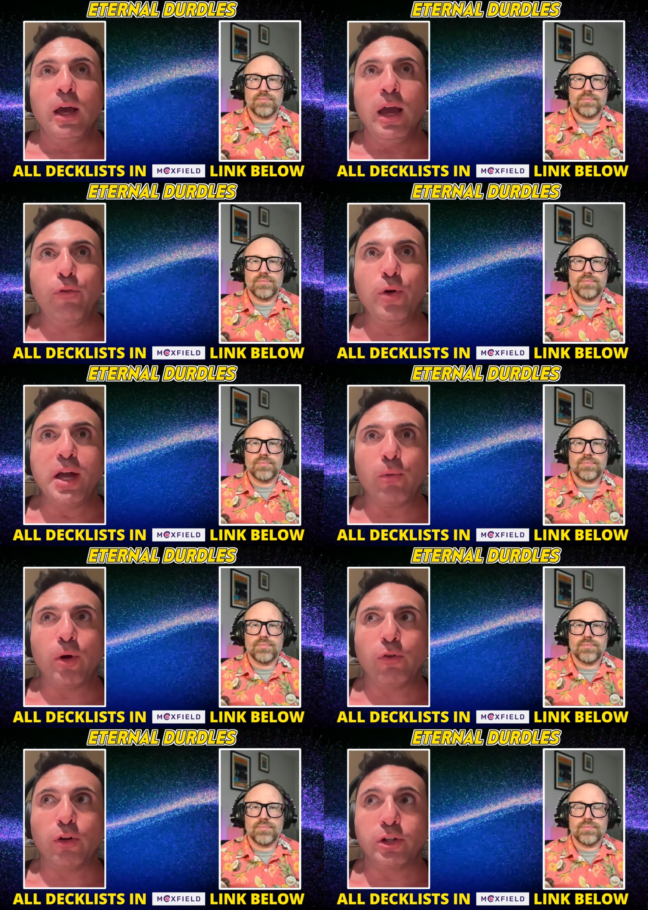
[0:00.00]
Speaker 1: If we get
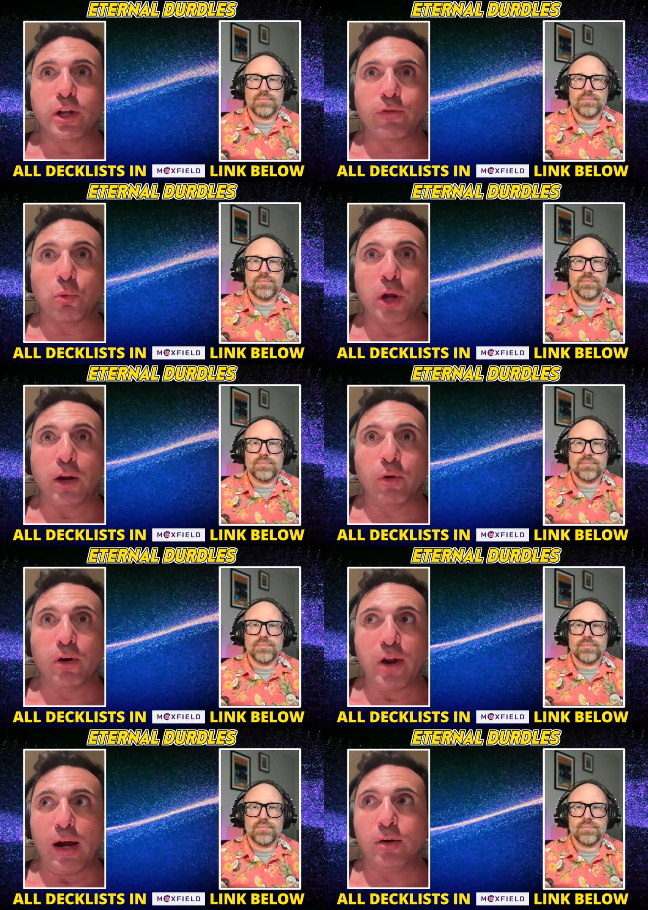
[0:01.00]
rid of all the stuff that we're getting
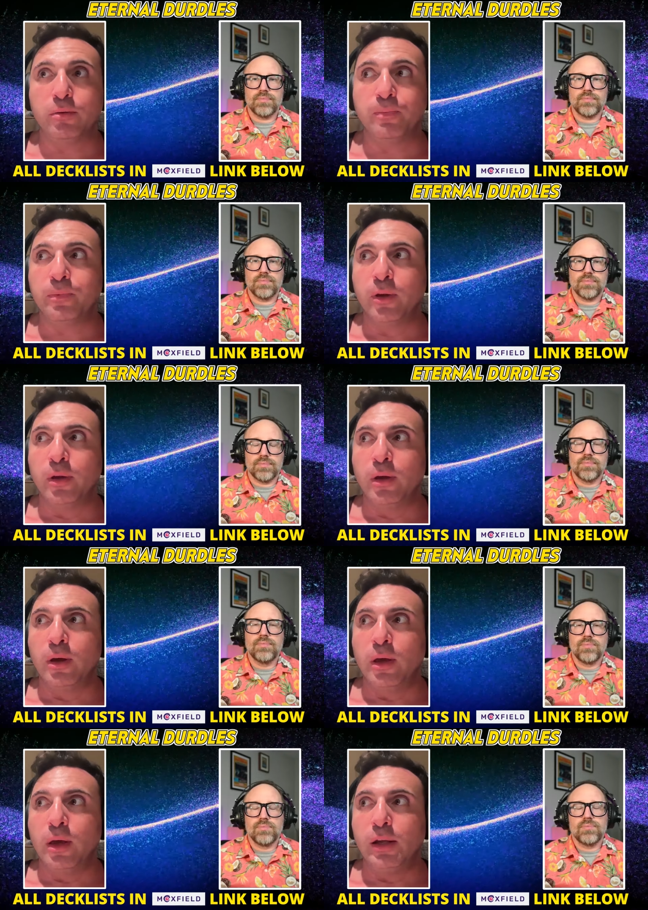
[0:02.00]
rid of now, mm-hmm.
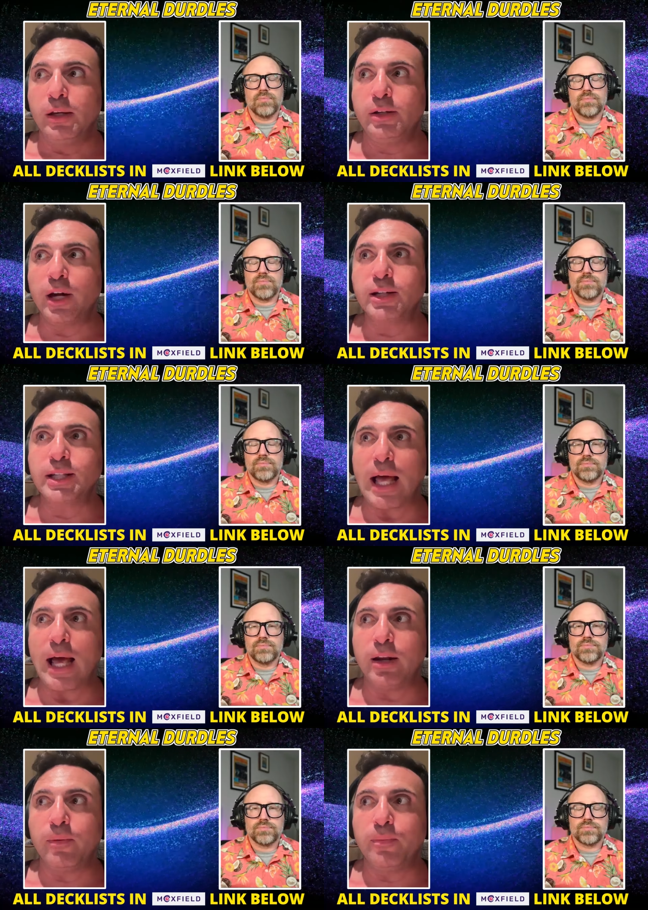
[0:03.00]
does
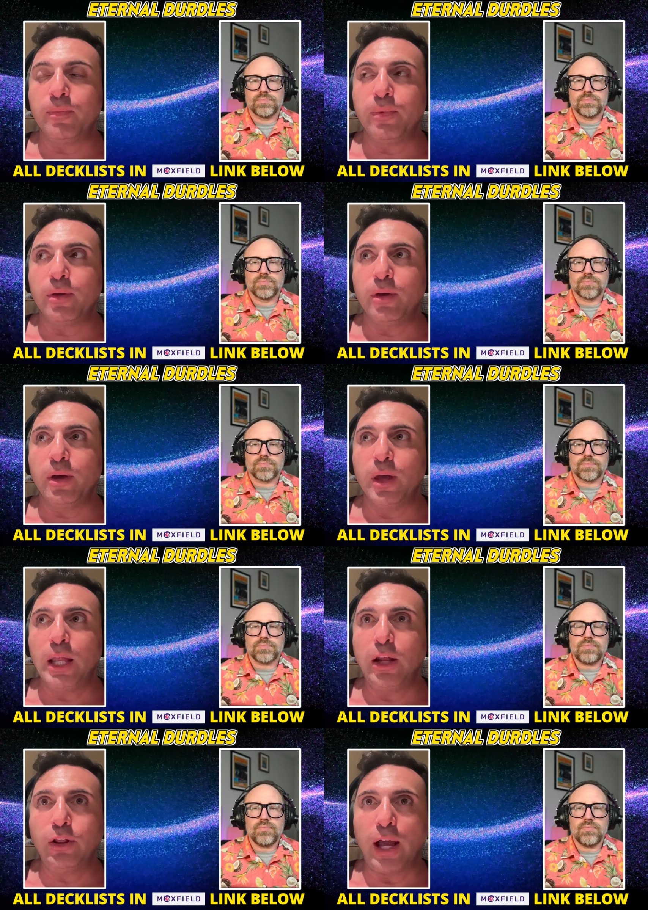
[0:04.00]
that
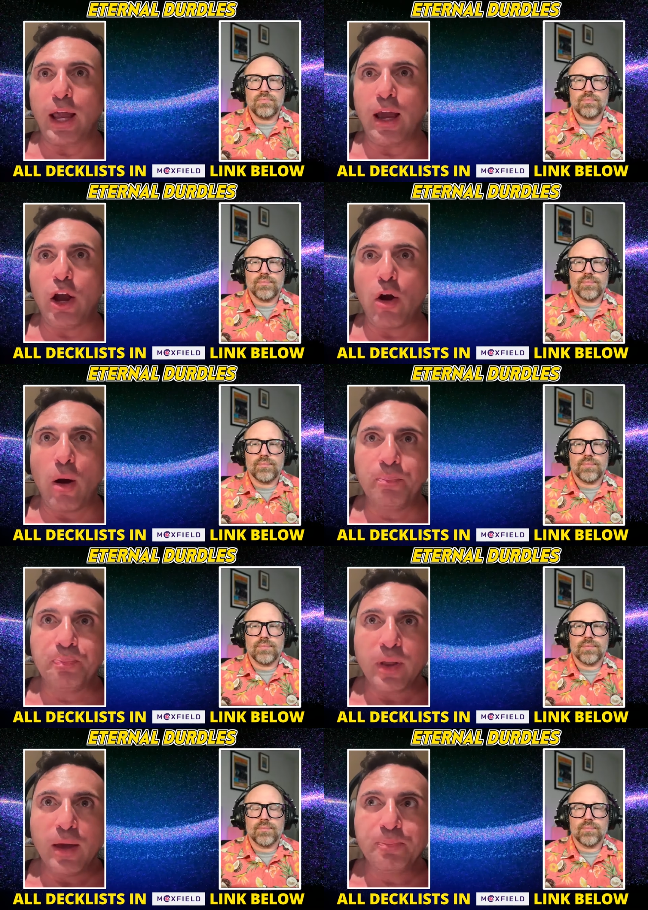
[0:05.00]
like
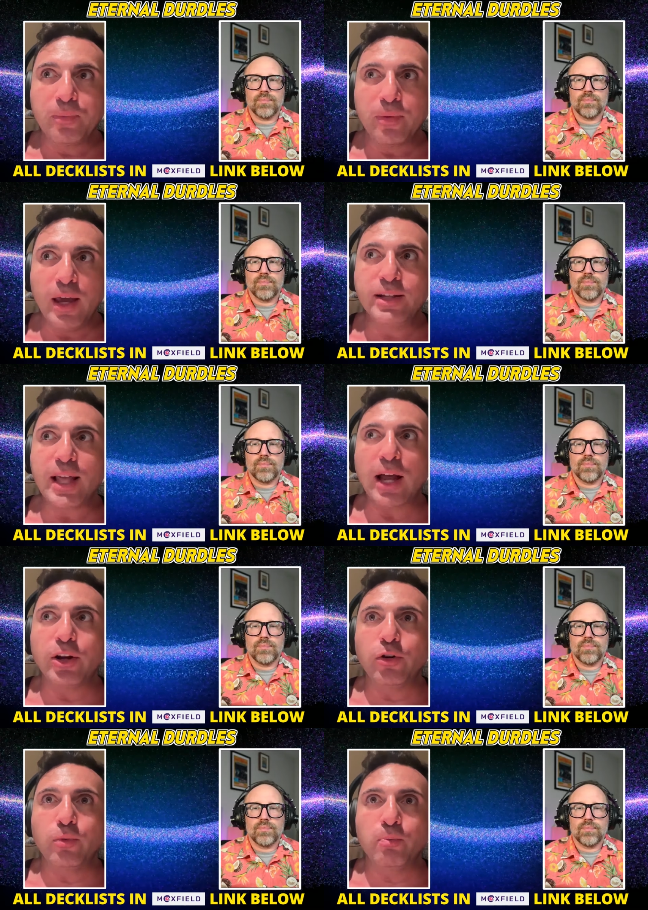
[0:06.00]
is
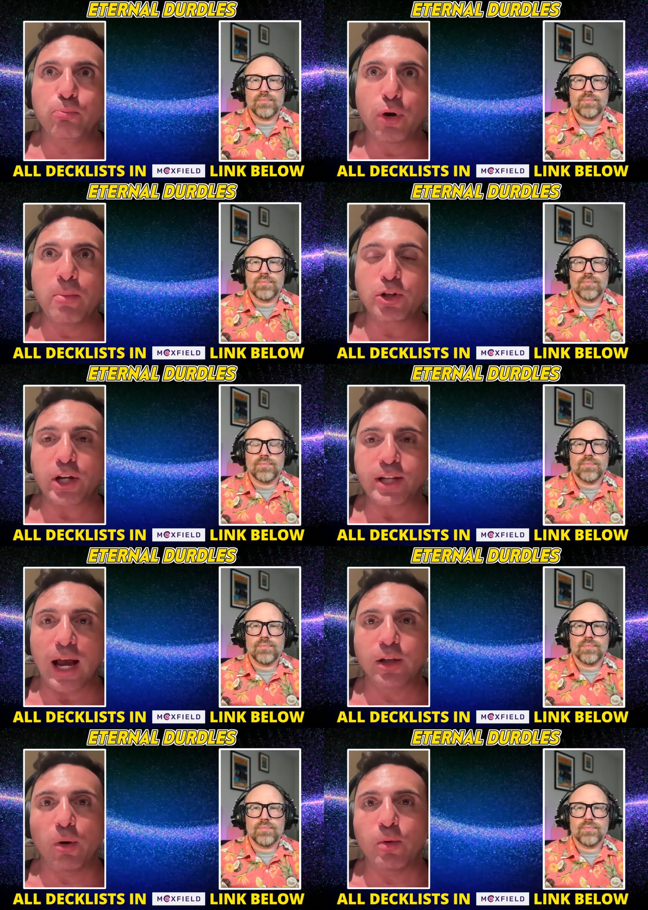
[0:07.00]
that pretty much
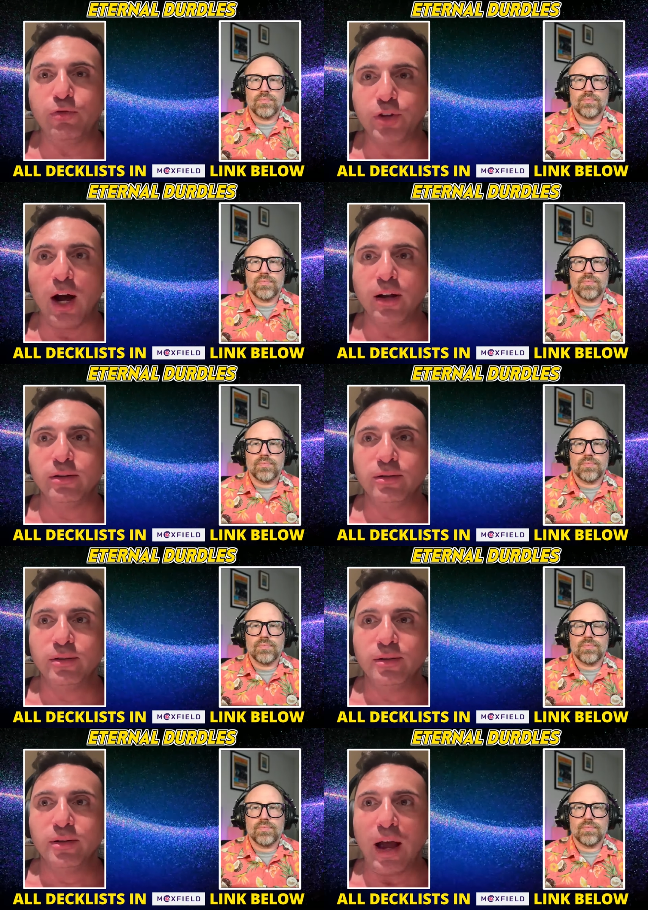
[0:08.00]
exactly what we've done
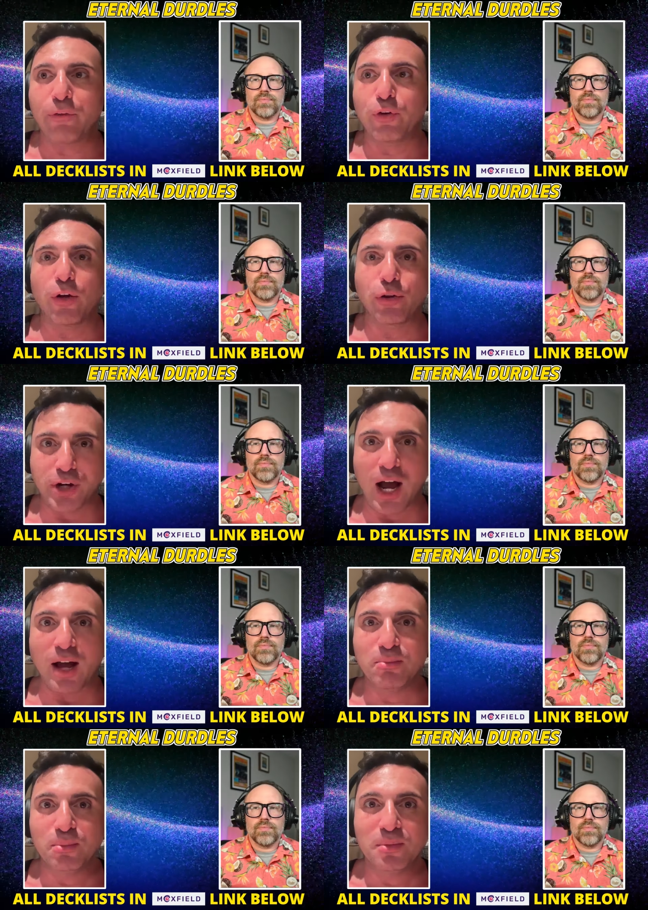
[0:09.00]
every other
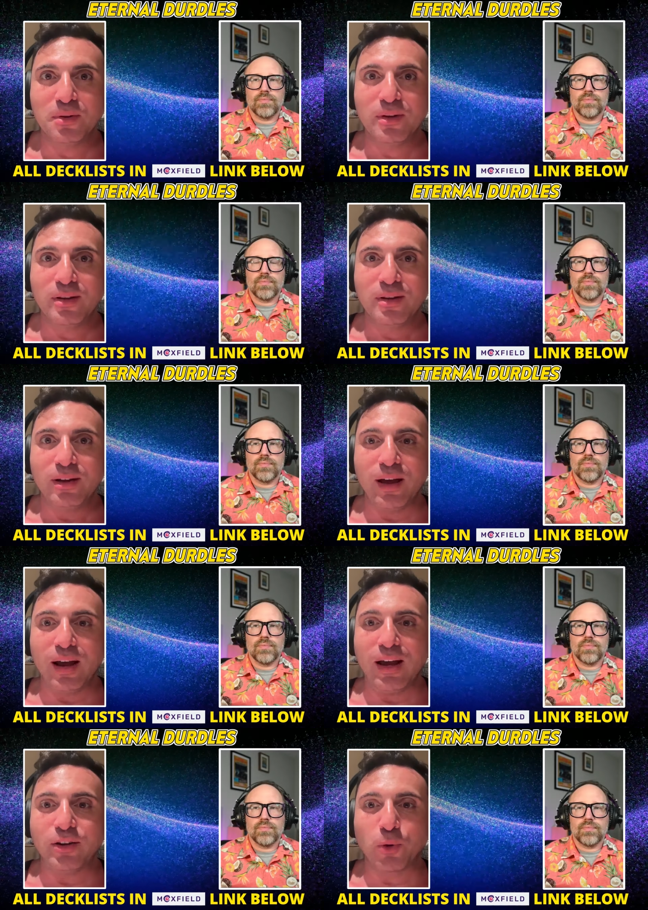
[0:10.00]
time?
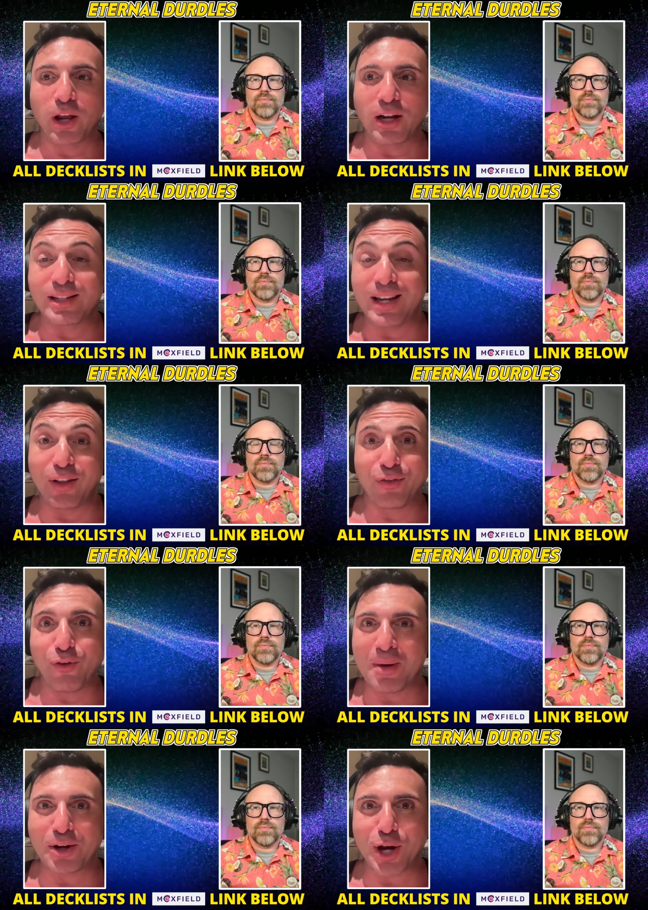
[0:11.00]
And we're gonna see how the
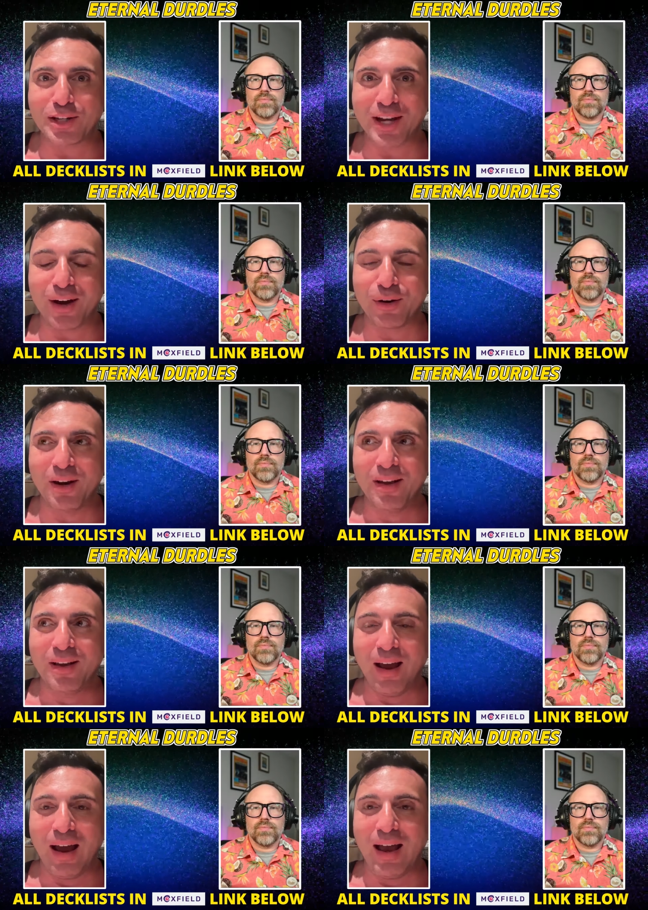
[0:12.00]
format shakes out
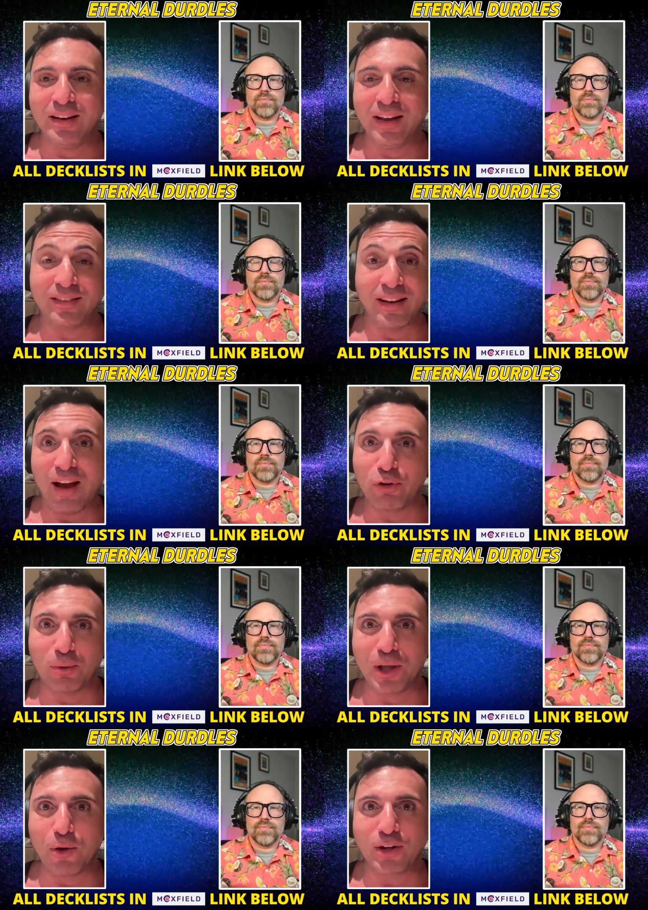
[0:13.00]
and it's
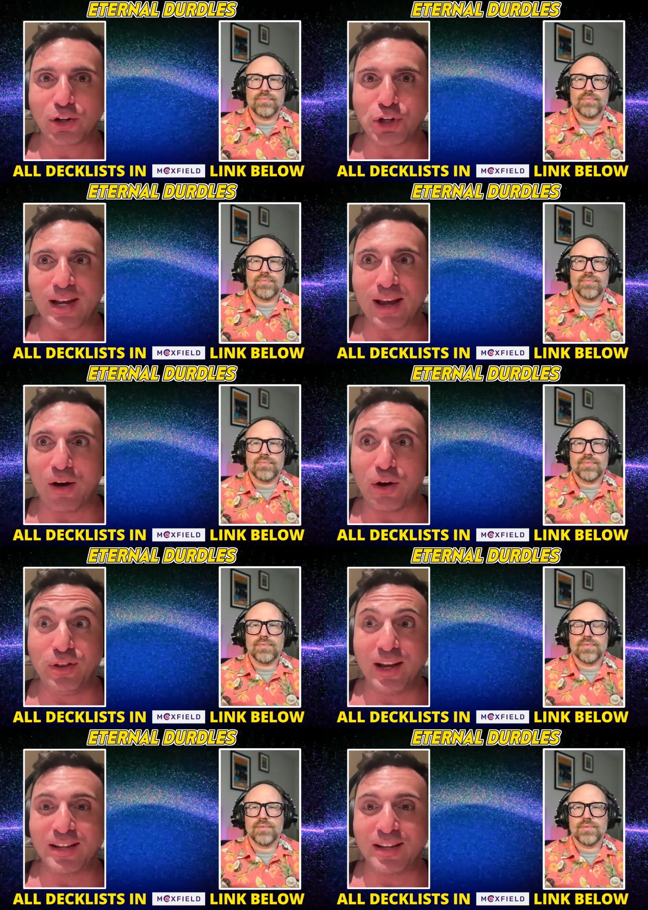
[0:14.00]
inevitably going to shake out in the